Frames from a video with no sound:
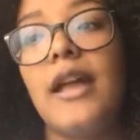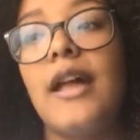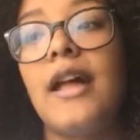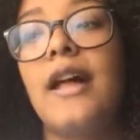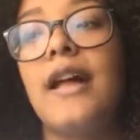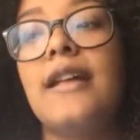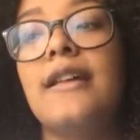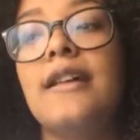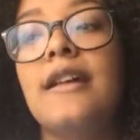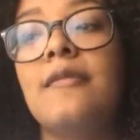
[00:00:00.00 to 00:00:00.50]

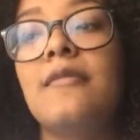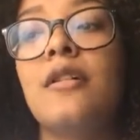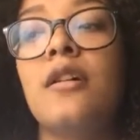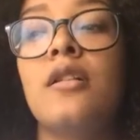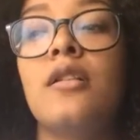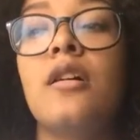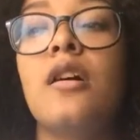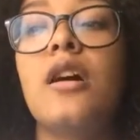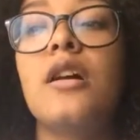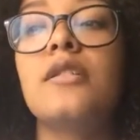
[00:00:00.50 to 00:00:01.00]
I
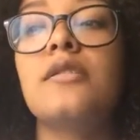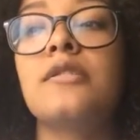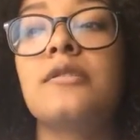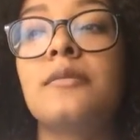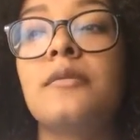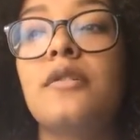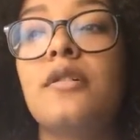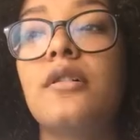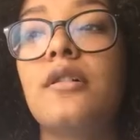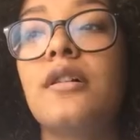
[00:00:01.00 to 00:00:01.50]
am a lost
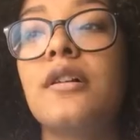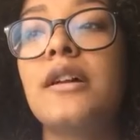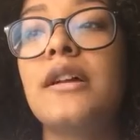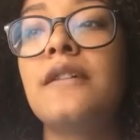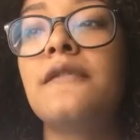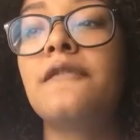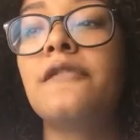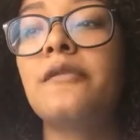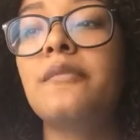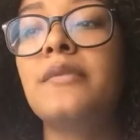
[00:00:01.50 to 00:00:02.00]

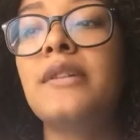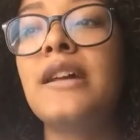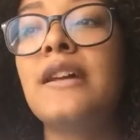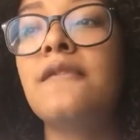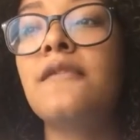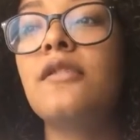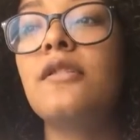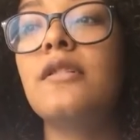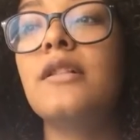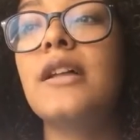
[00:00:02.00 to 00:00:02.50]
boy from
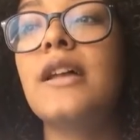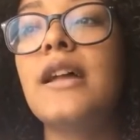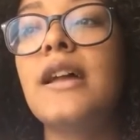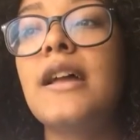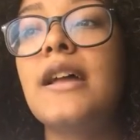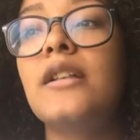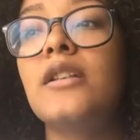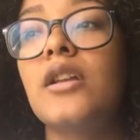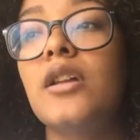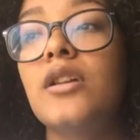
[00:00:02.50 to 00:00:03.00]

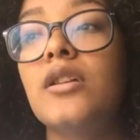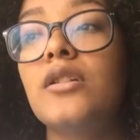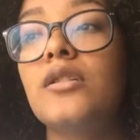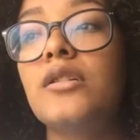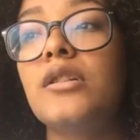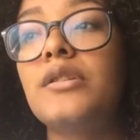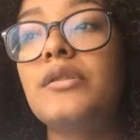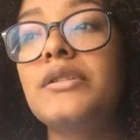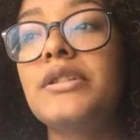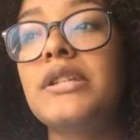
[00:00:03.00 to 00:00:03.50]
Neverland,
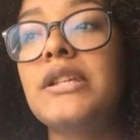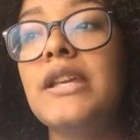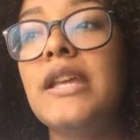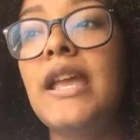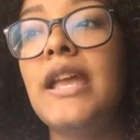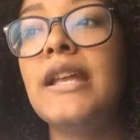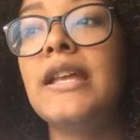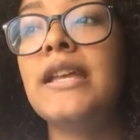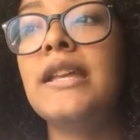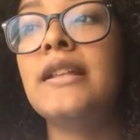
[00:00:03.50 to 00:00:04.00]
usually
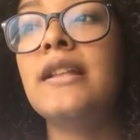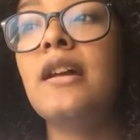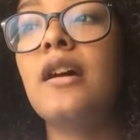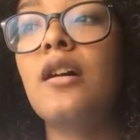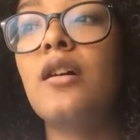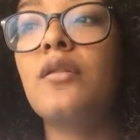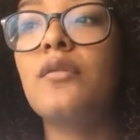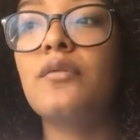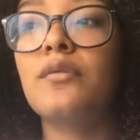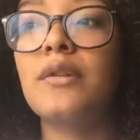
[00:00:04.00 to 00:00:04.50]
hanging
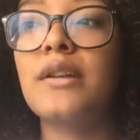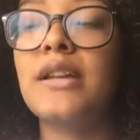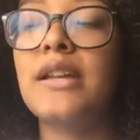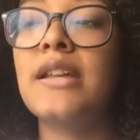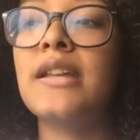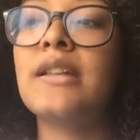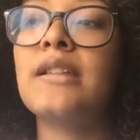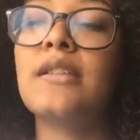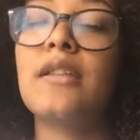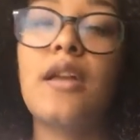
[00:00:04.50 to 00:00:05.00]
out
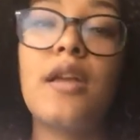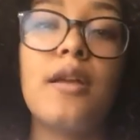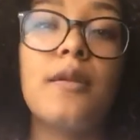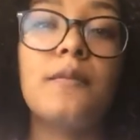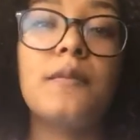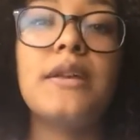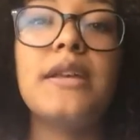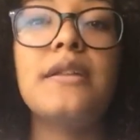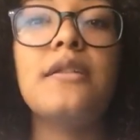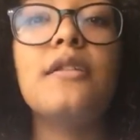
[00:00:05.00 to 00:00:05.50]
with
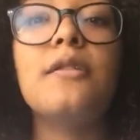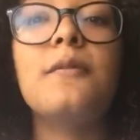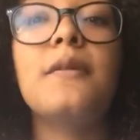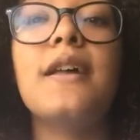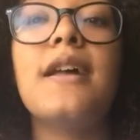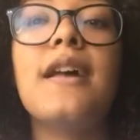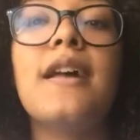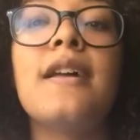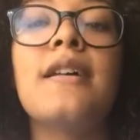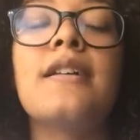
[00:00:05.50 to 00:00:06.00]
Peter
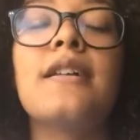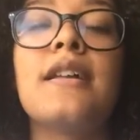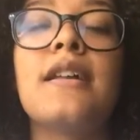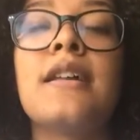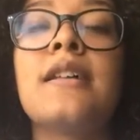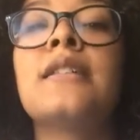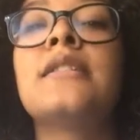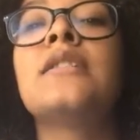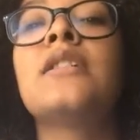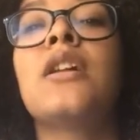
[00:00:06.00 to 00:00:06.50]
Pan.
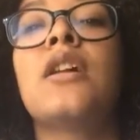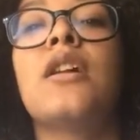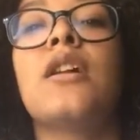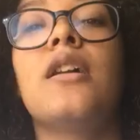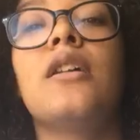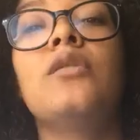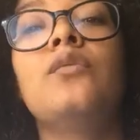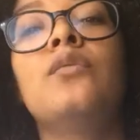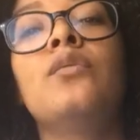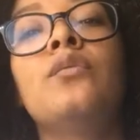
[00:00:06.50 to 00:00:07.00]

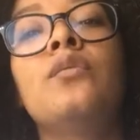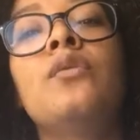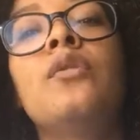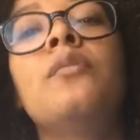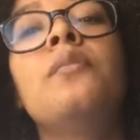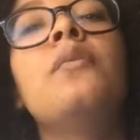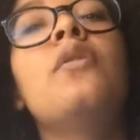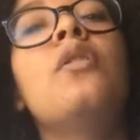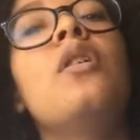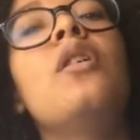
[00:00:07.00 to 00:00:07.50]
And when we're
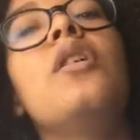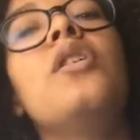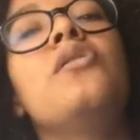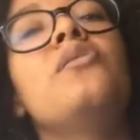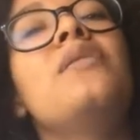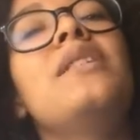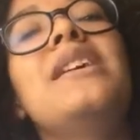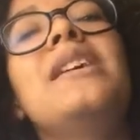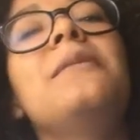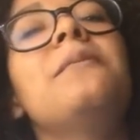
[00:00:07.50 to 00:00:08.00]

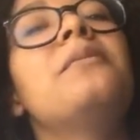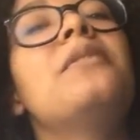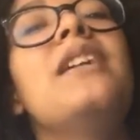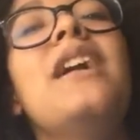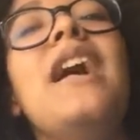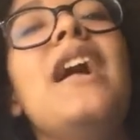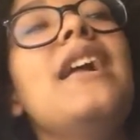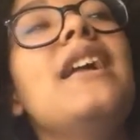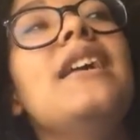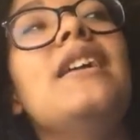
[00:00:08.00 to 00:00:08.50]
bored, we
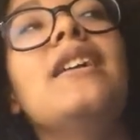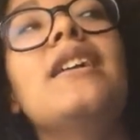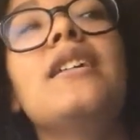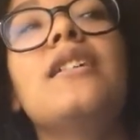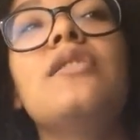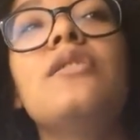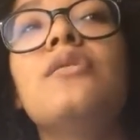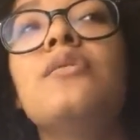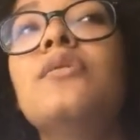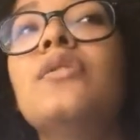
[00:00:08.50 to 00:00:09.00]
play
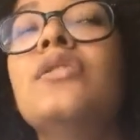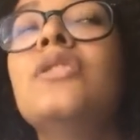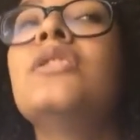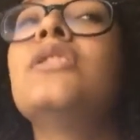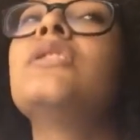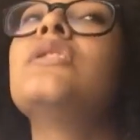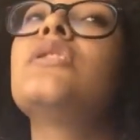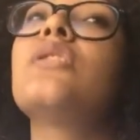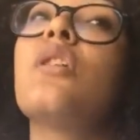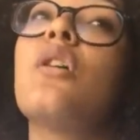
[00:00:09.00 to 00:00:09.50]
in the
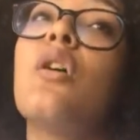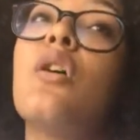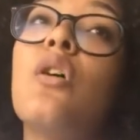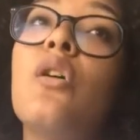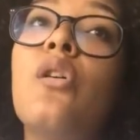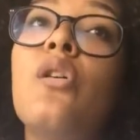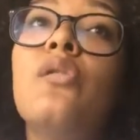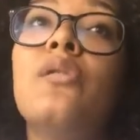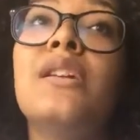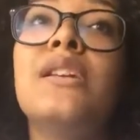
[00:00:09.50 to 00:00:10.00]
woods,
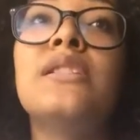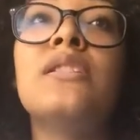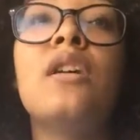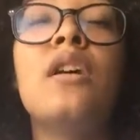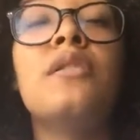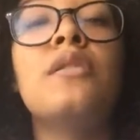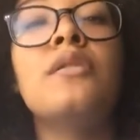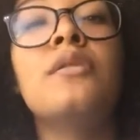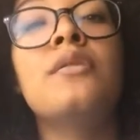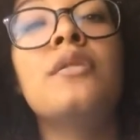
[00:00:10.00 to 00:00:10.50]
always
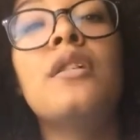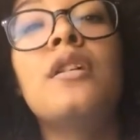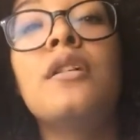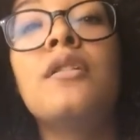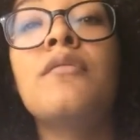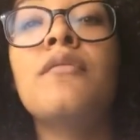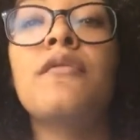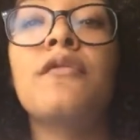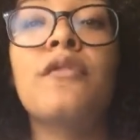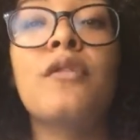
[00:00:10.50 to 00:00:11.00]
on the
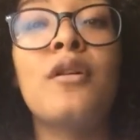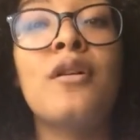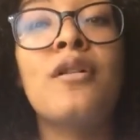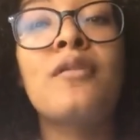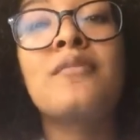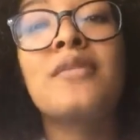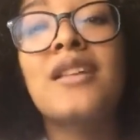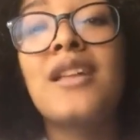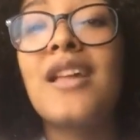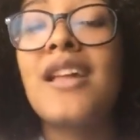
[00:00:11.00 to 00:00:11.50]
run
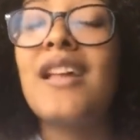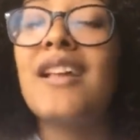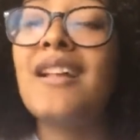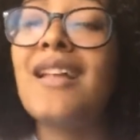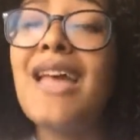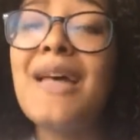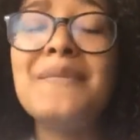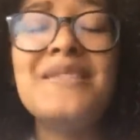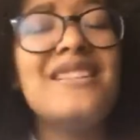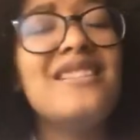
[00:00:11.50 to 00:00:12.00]
from
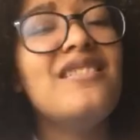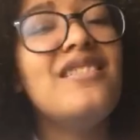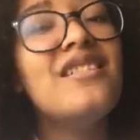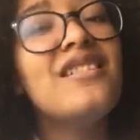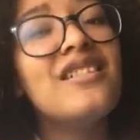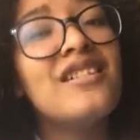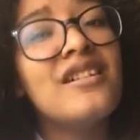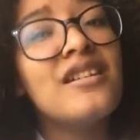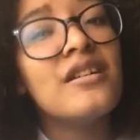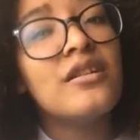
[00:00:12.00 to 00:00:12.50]
Captain
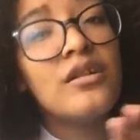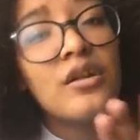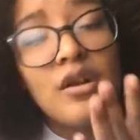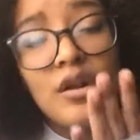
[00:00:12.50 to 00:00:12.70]
Hook.